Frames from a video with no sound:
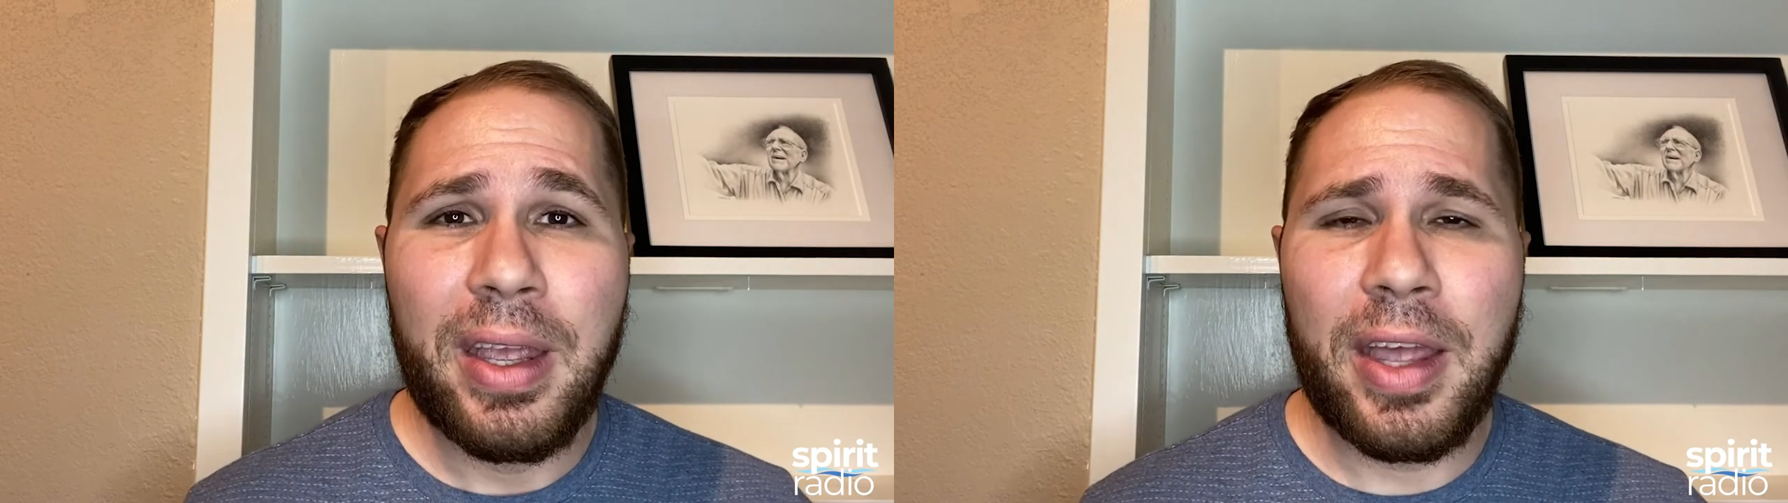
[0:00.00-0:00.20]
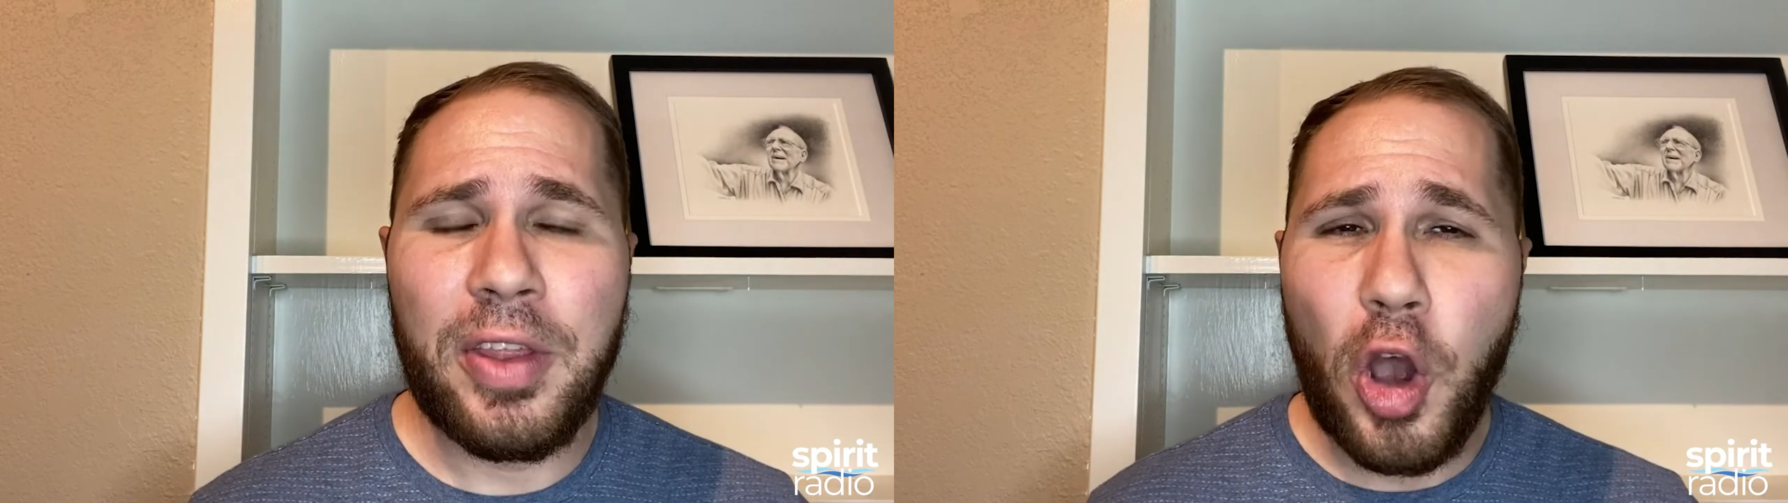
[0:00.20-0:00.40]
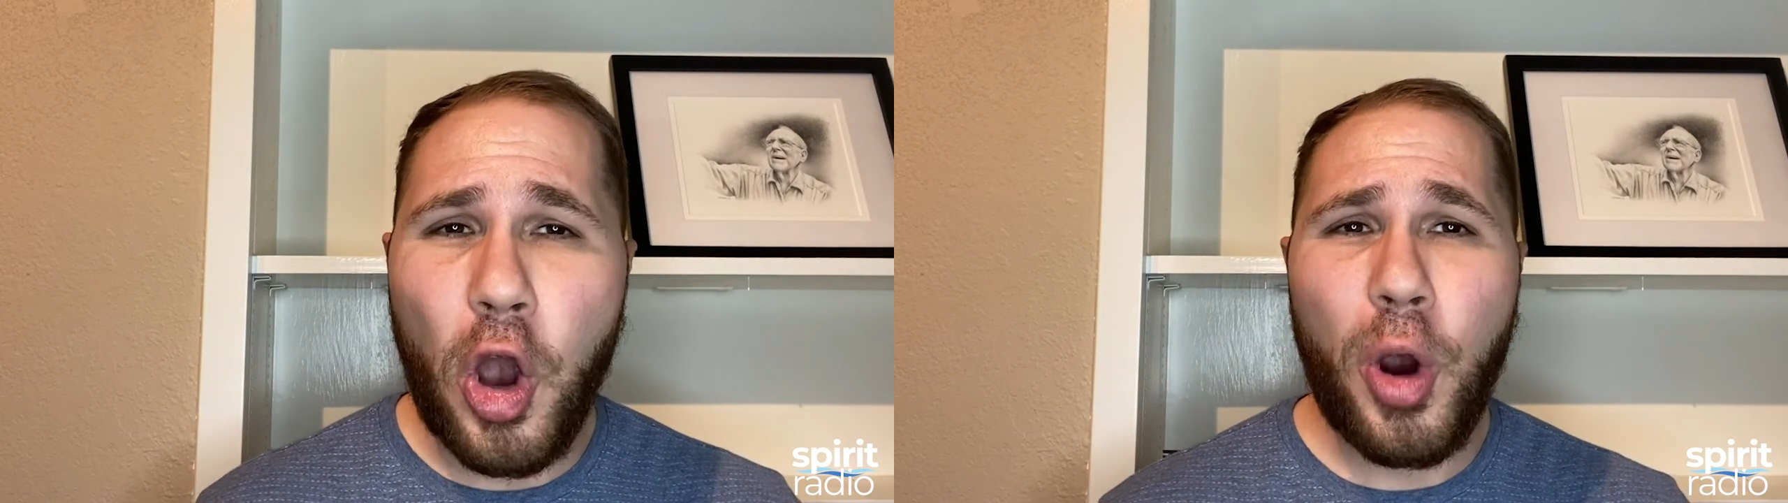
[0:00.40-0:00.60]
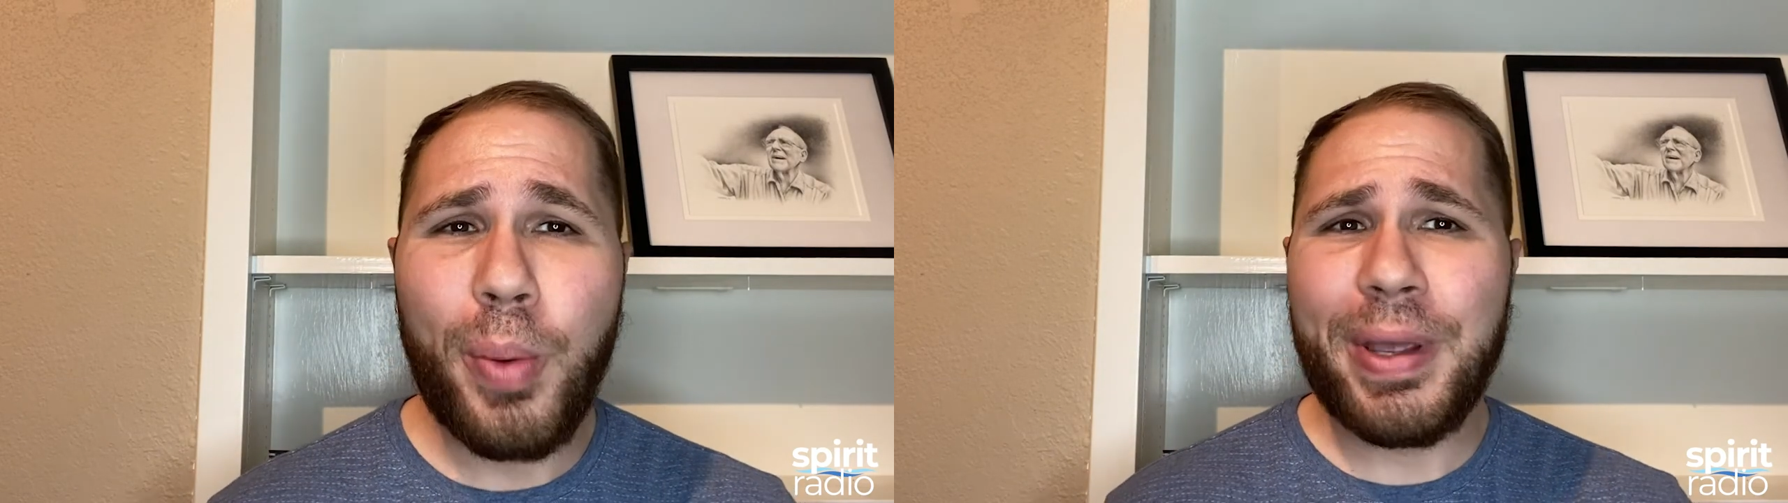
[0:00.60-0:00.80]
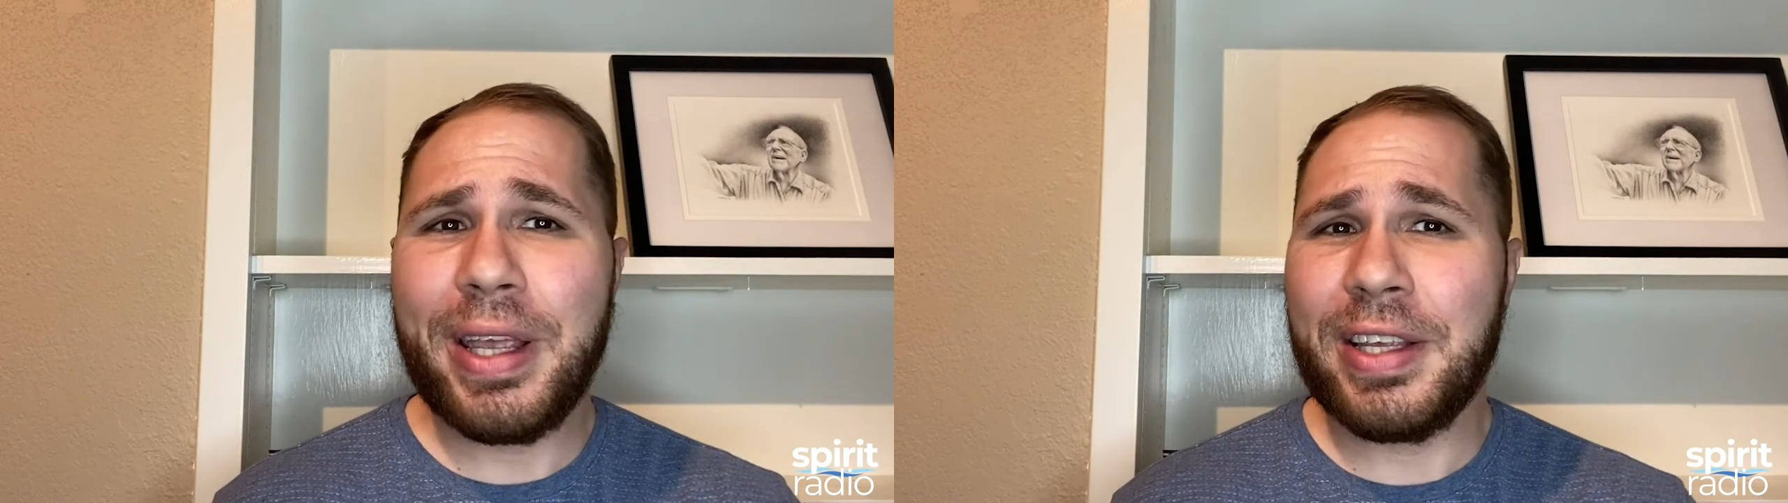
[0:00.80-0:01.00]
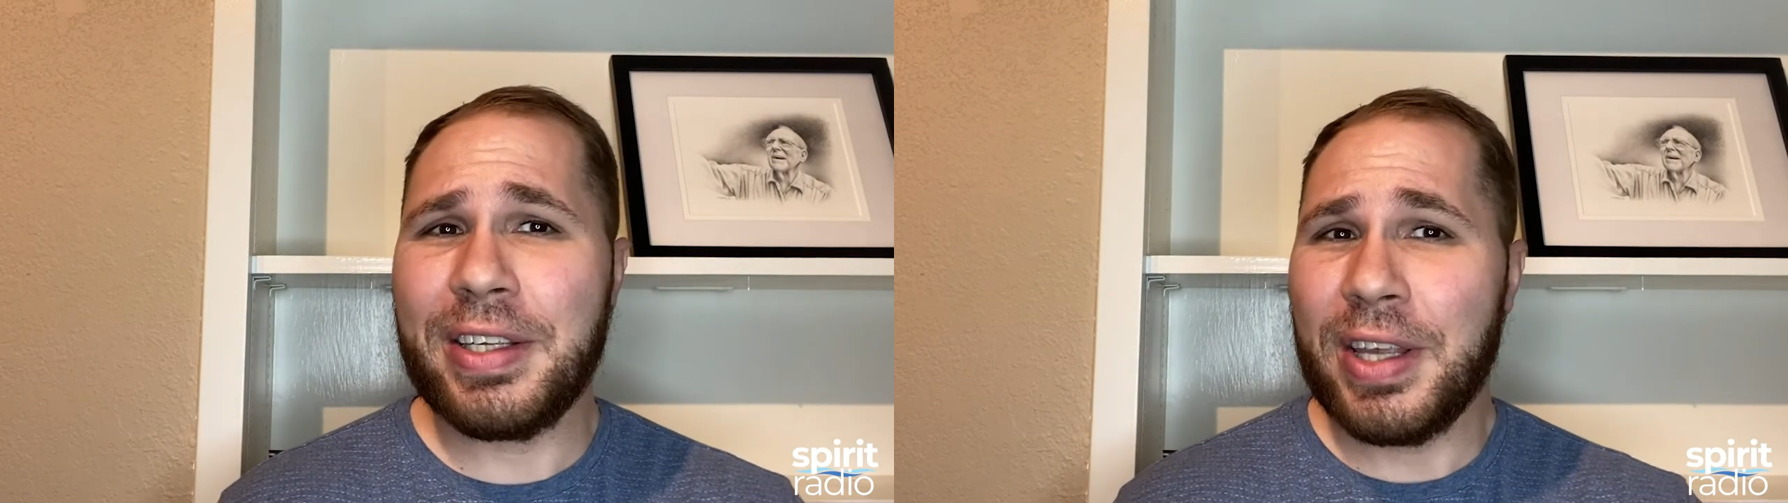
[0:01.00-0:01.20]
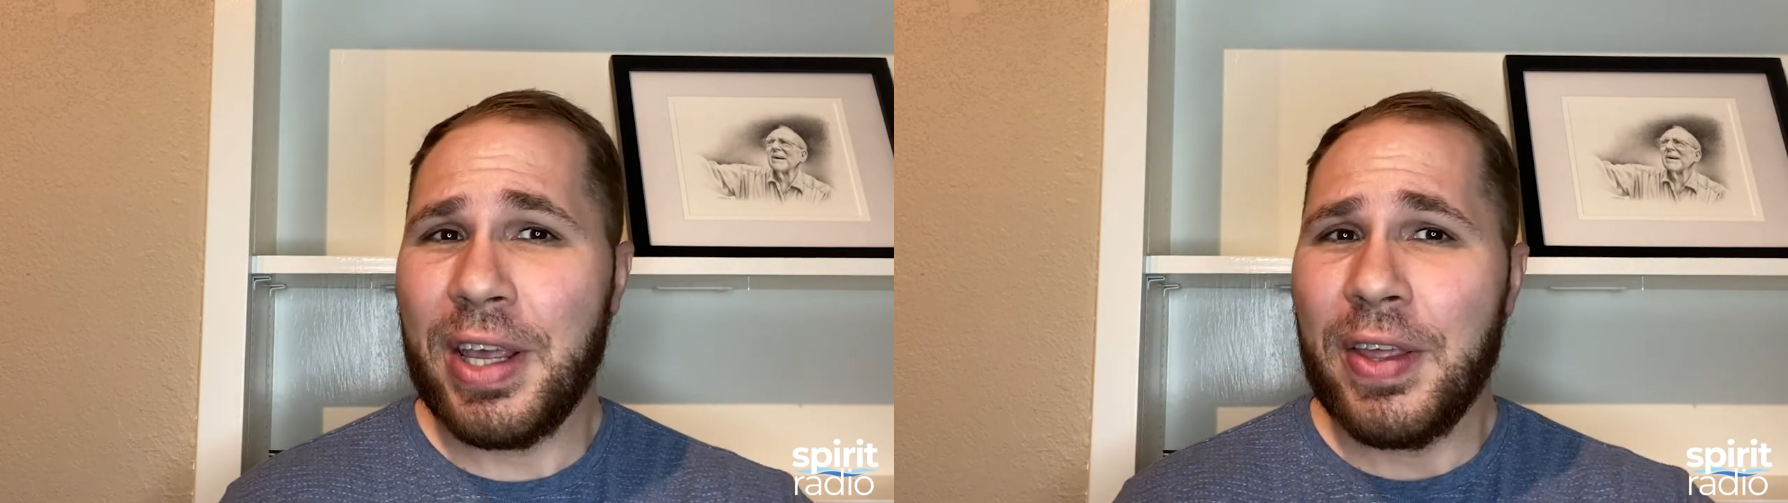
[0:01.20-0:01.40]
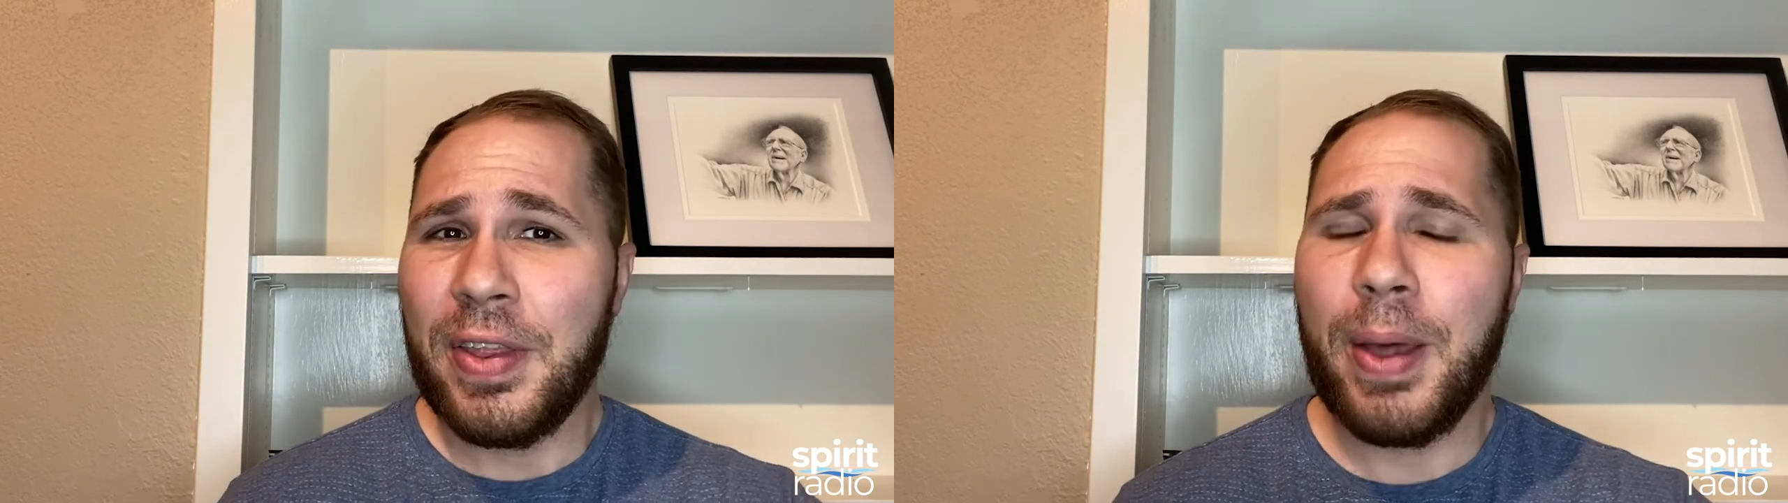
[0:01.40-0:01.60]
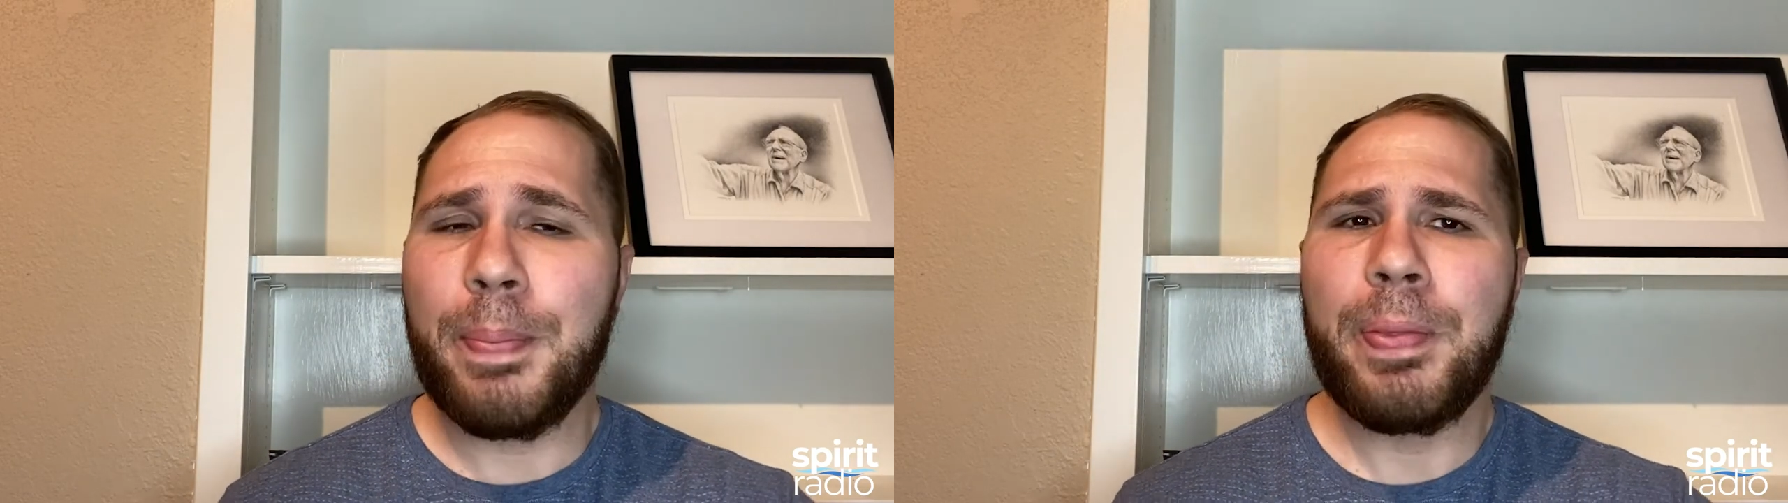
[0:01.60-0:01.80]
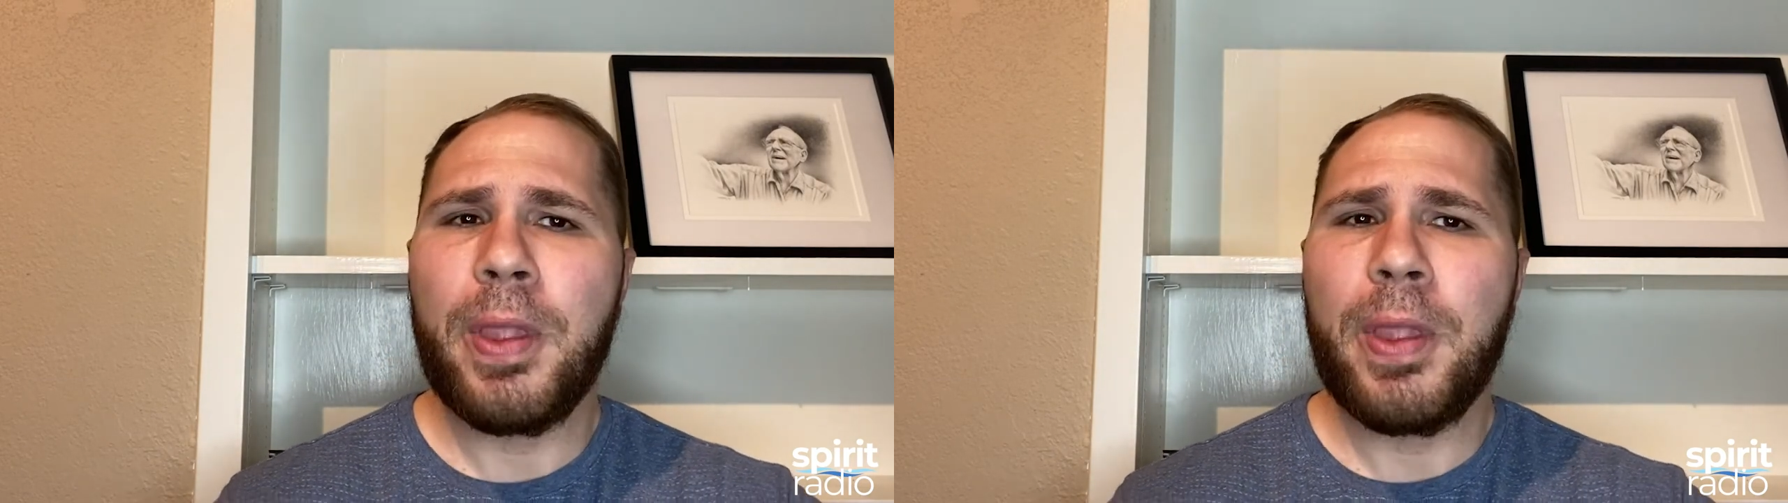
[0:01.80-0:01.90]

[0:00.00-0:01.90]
And the hope is that